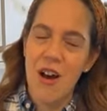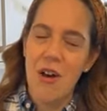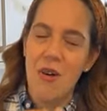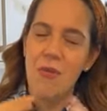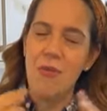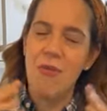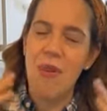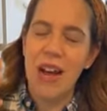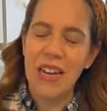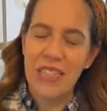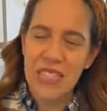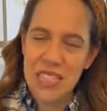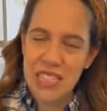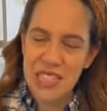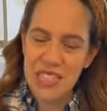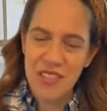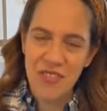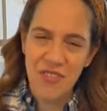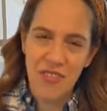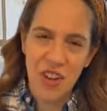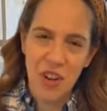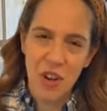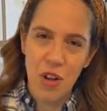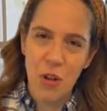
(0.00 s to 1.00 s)

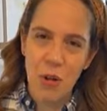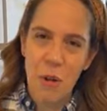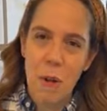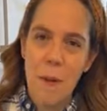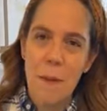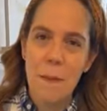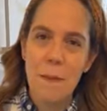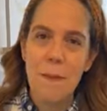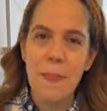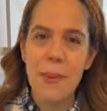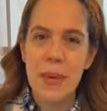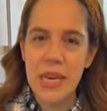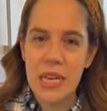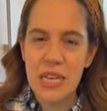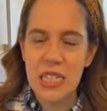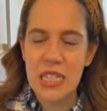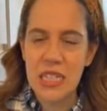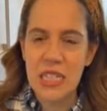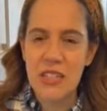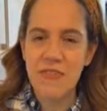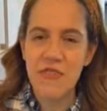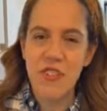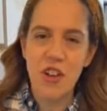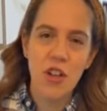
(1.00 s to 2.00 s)
restful,
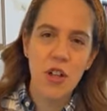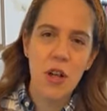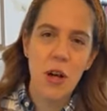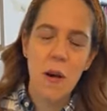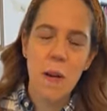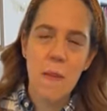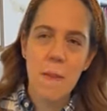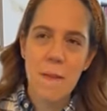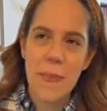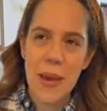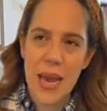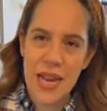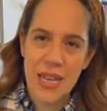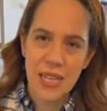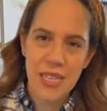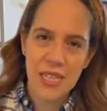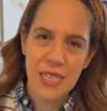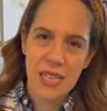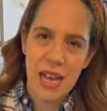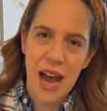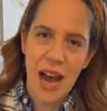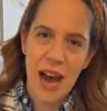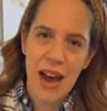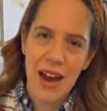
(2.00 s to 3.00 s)
peaceful
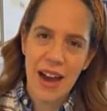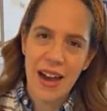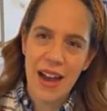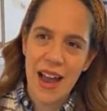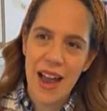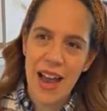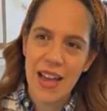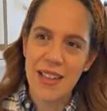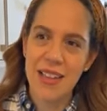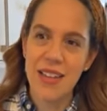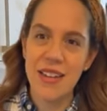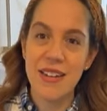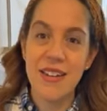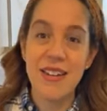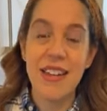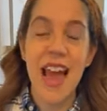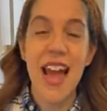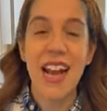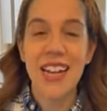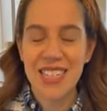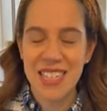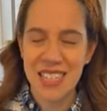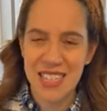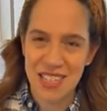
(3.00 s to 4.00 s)
Pesach, and that
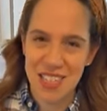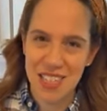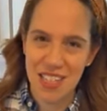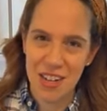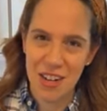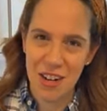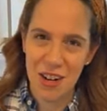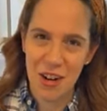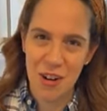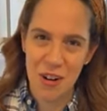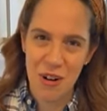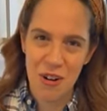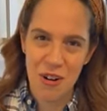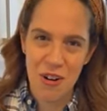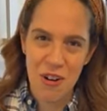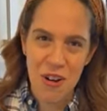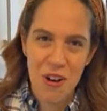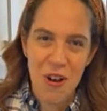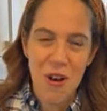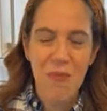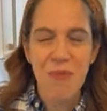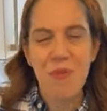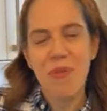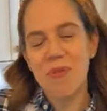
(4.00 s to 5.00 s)
next year
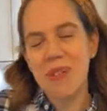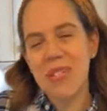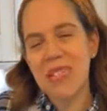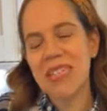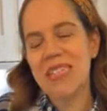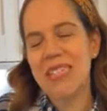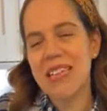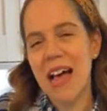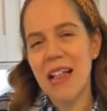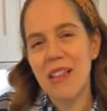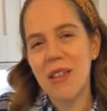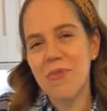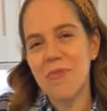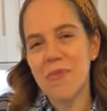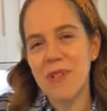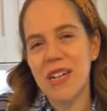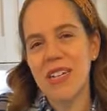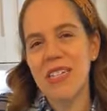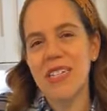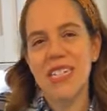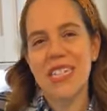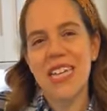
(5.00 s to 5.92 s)
we will celebrate